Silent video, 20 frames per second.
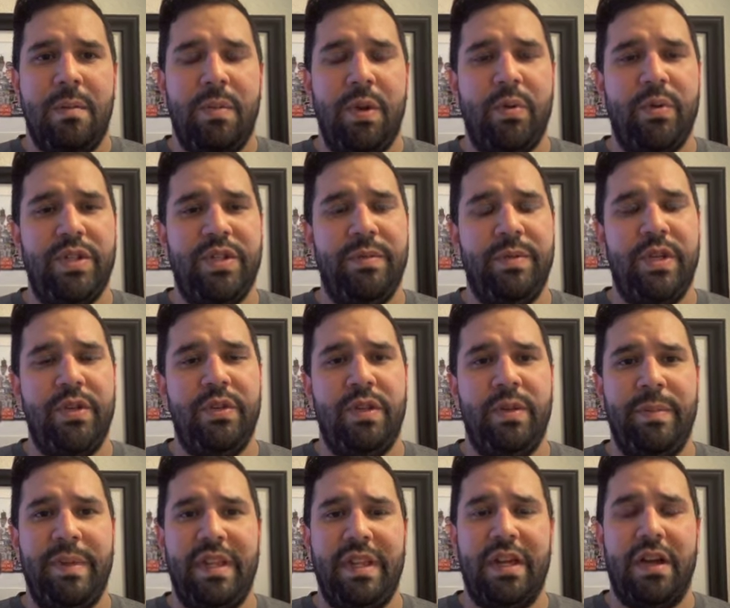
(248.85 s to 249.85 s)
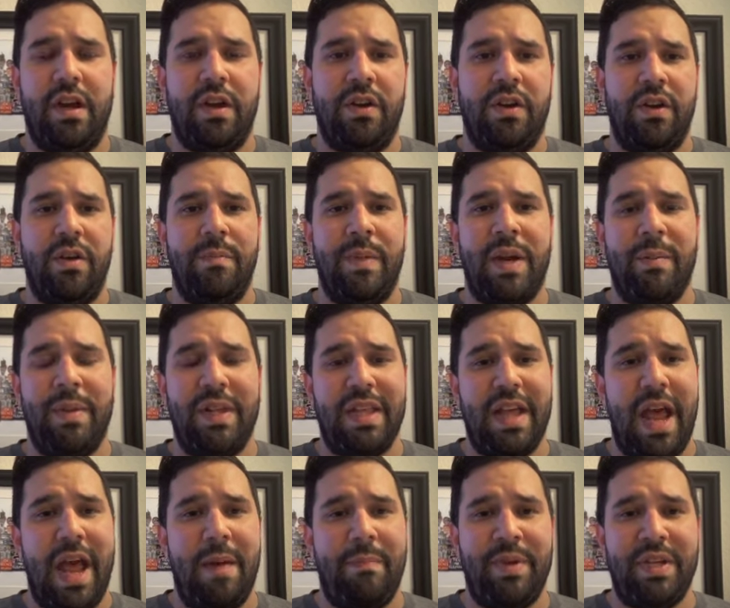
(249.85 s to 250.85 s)
But would you do me the honor and make me the
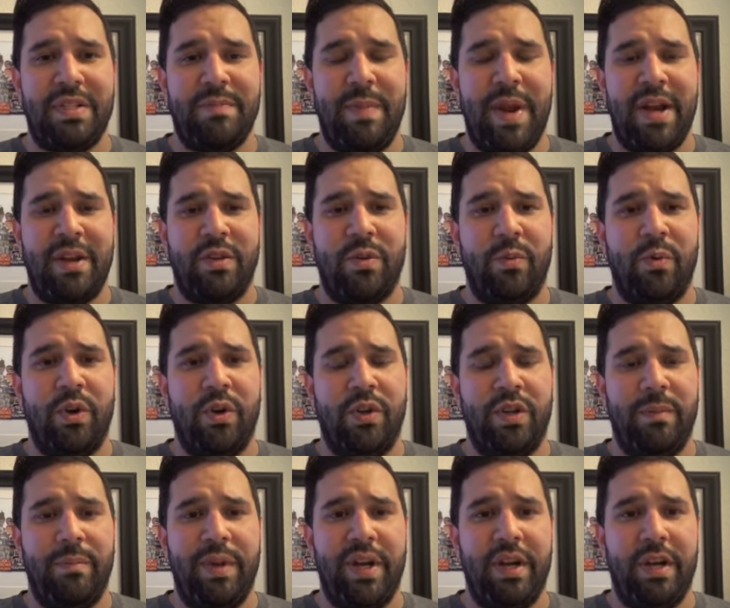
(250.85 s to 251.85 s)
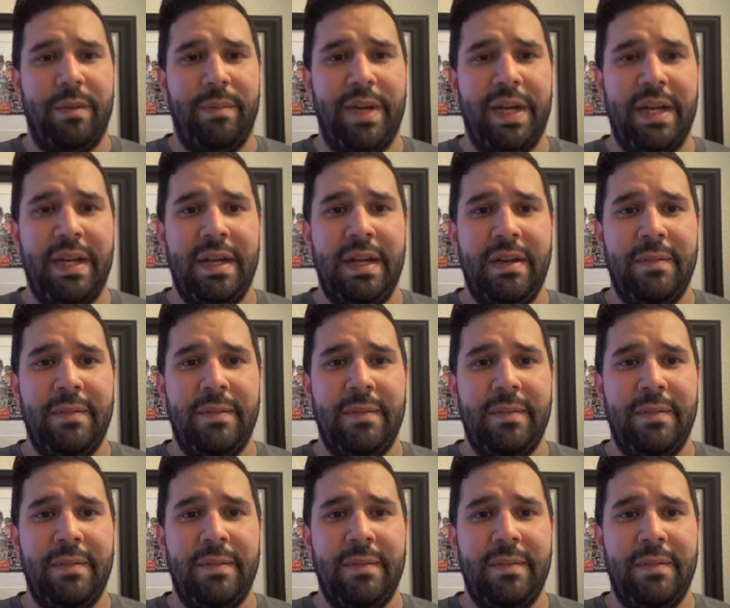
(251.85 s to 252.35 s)
happiest man in the world and marry me?